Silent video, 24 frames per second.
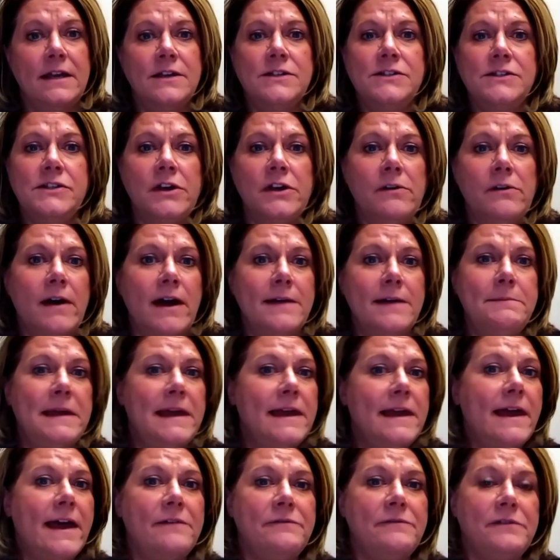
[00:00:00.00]
So I may
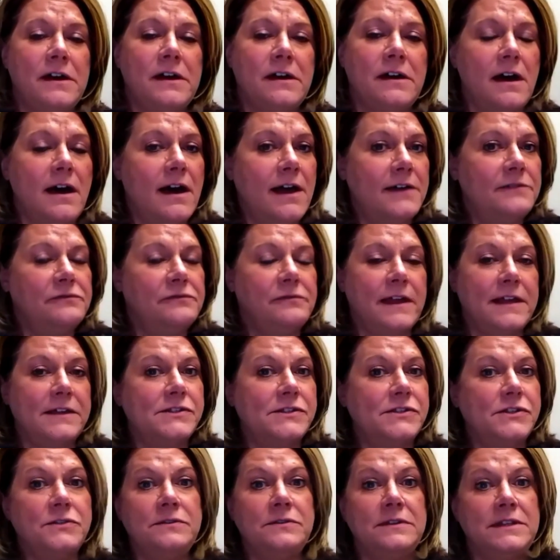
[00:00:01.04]
have a high-flying
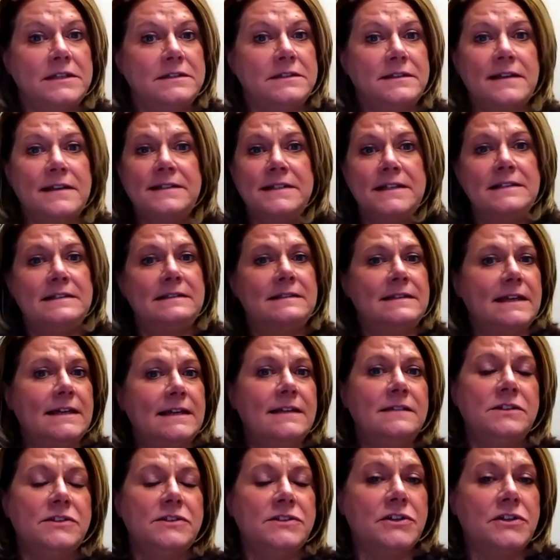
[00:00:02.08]
student that doesn't need
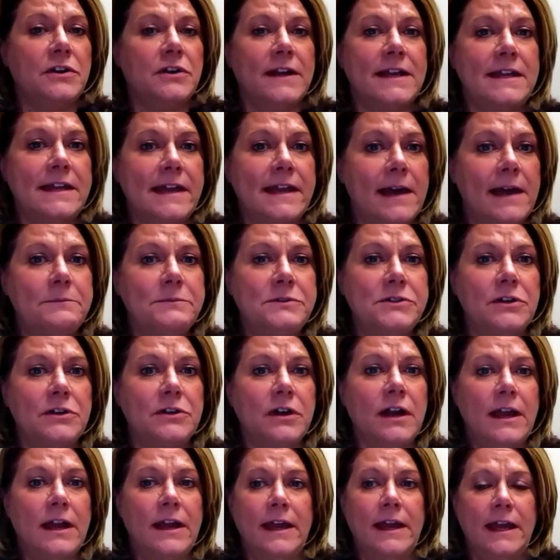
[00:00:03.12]
to screen capture
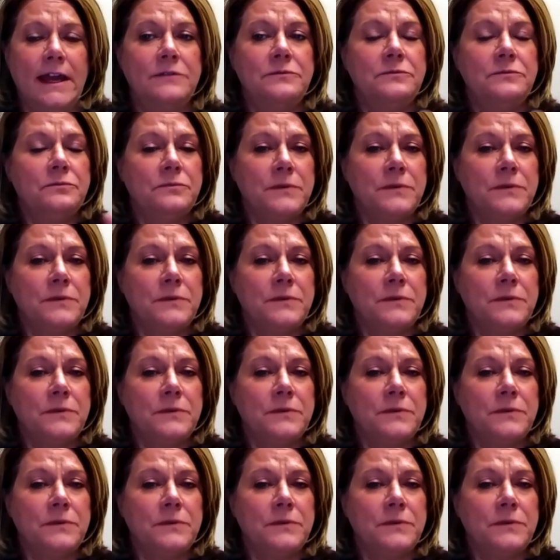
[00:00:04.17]
and